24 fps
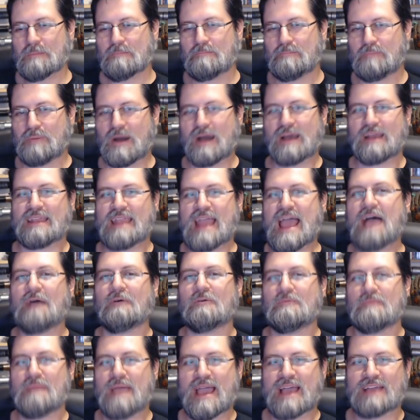But now
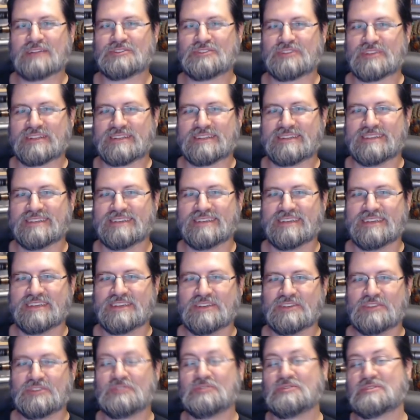imagine
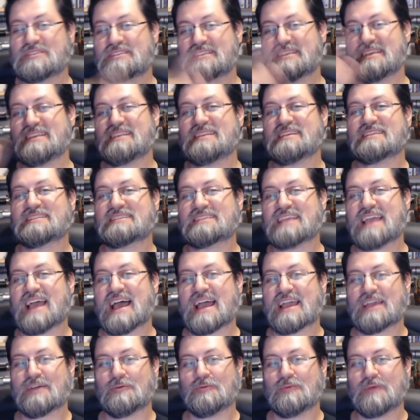you see this
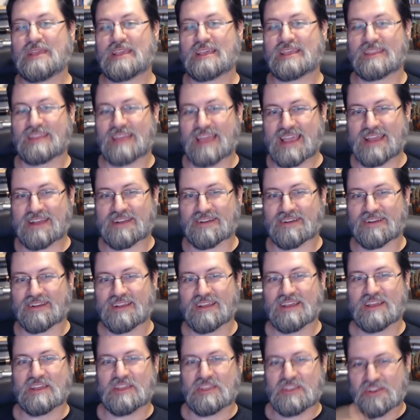guy a week later,
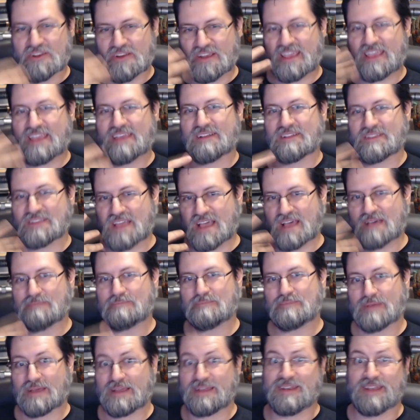you're healed
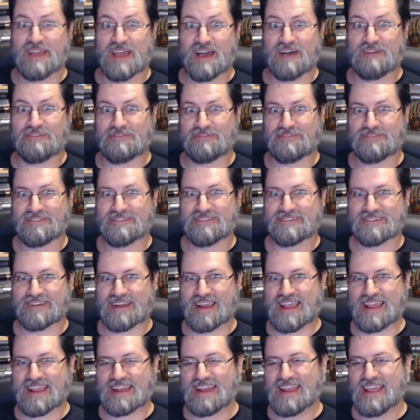up enough,
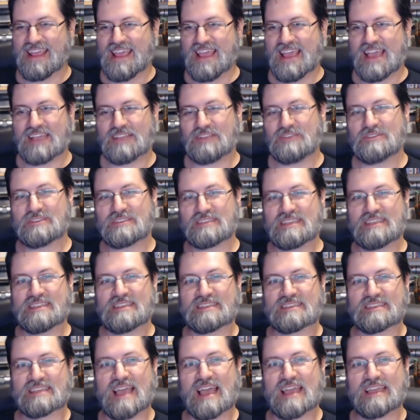right? And you see
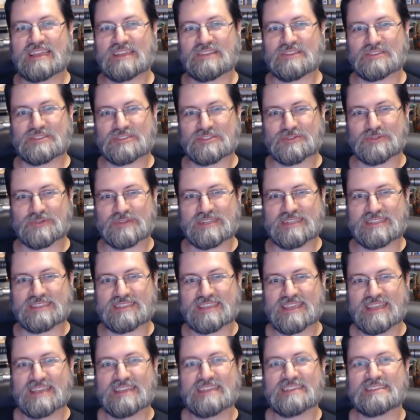this guy on the
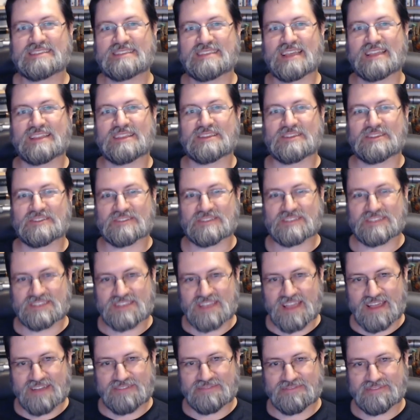streets selling your
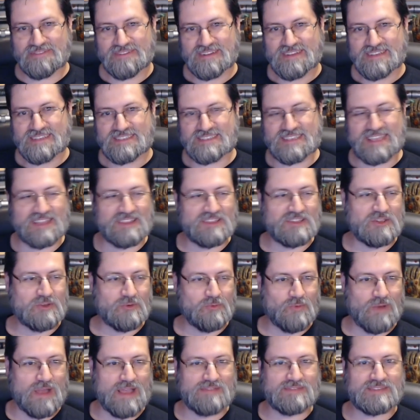stuff, selling your
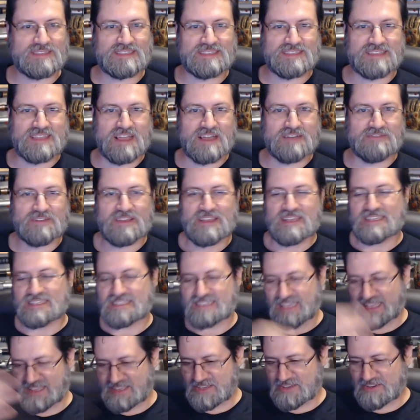wife's stuff,
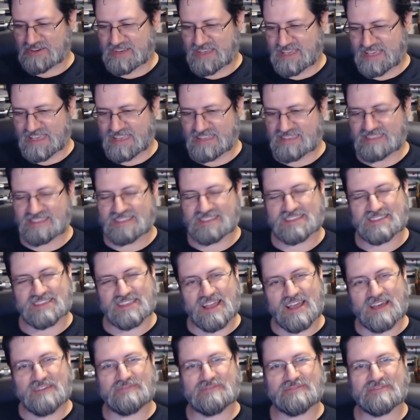selling your kids'
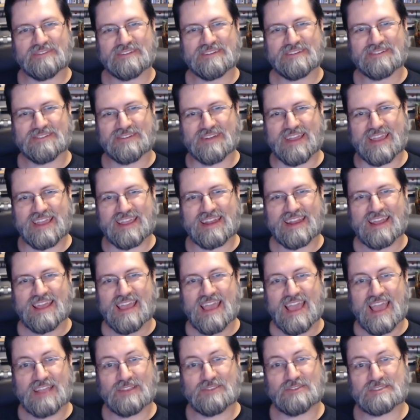stuff, right?
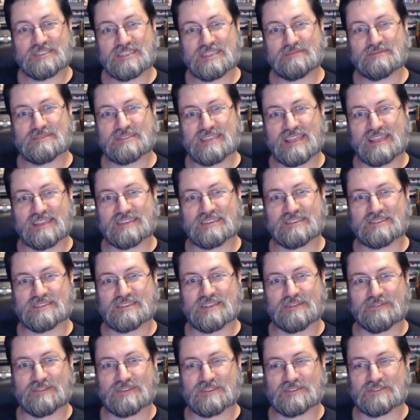And you see him selling the
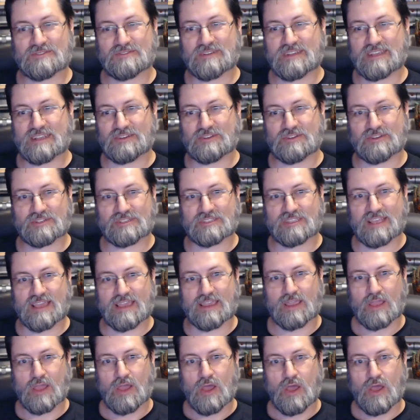stuff on the street and you're just like,